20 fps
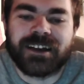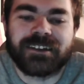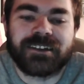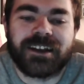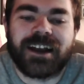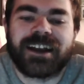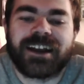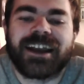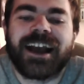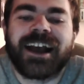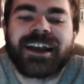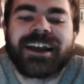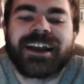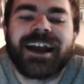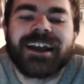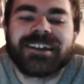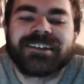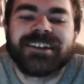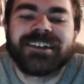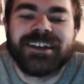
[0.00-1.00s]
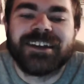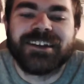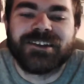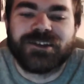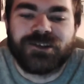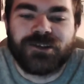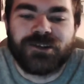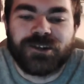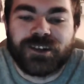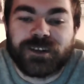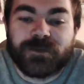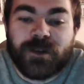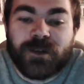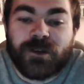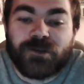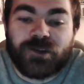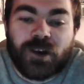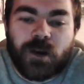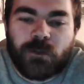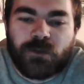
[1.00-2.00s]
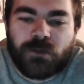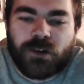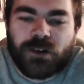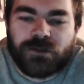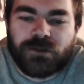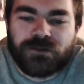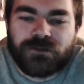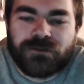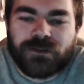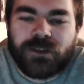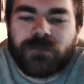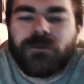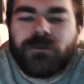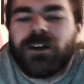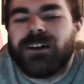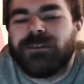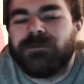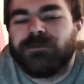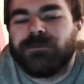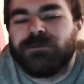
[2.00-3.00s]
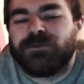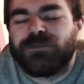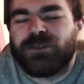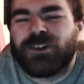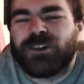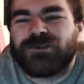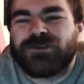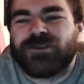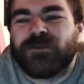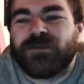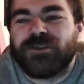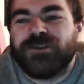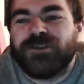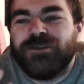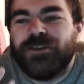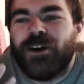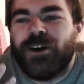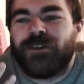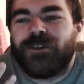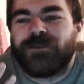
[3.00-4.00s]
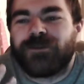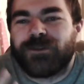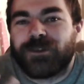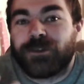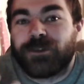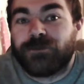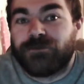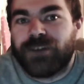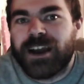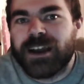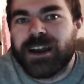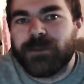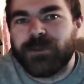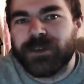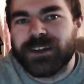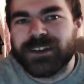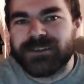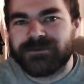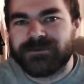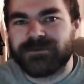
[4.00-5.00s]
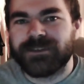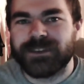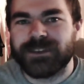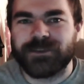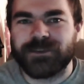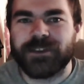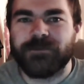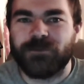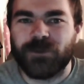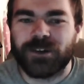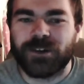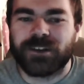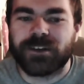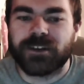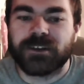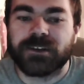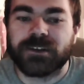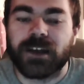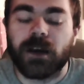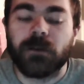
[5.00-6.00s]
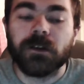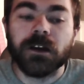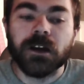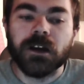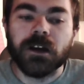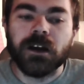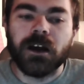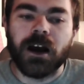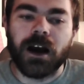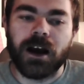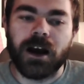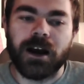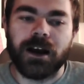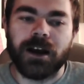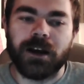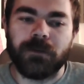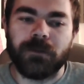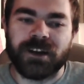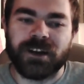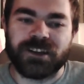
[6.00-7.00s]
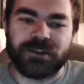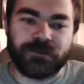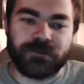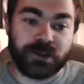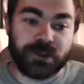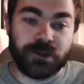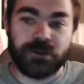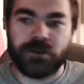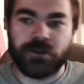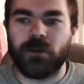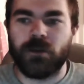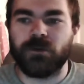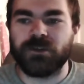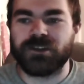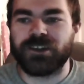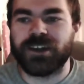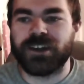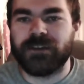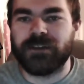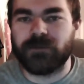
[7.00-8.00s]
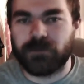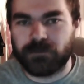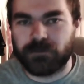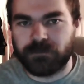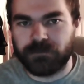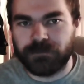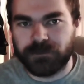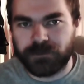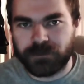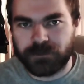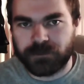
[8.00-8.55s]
I can't say he's as good as Samoa Joe or Braun. Braun Strowman's not great, but they've worked things out. And he's obviously no one's going to ever